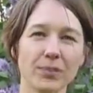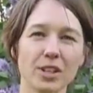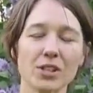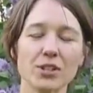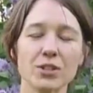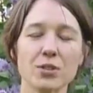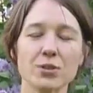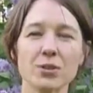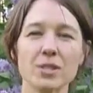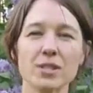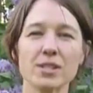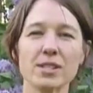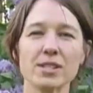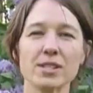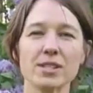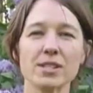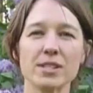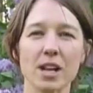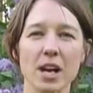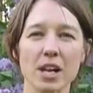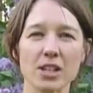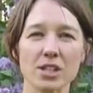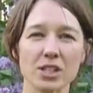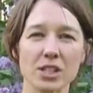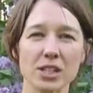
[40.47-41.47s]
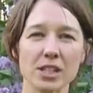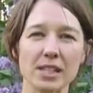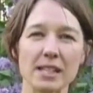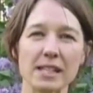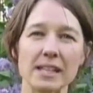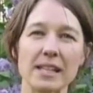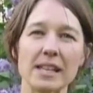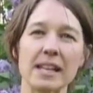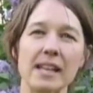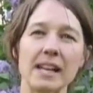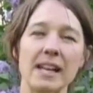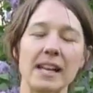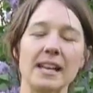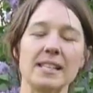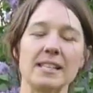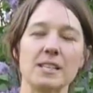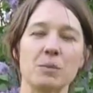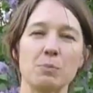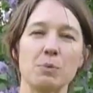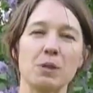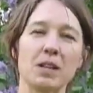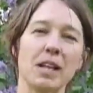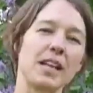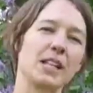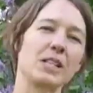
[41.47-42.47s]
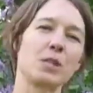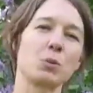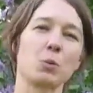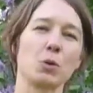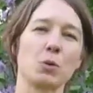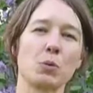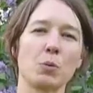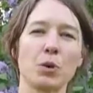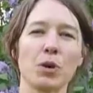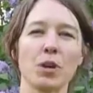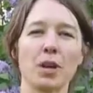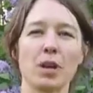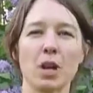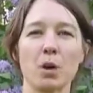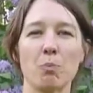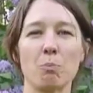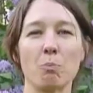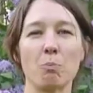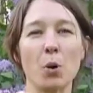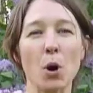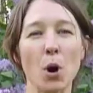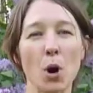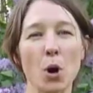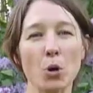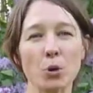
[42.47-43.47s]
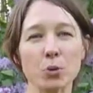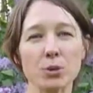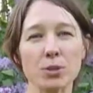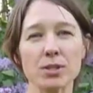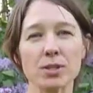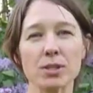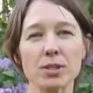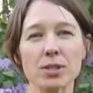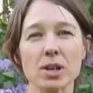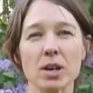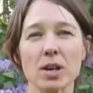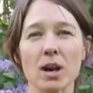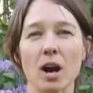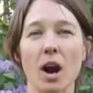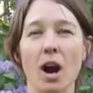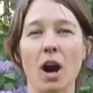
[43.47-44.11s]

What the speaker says: So the discussion is a place where we're going to post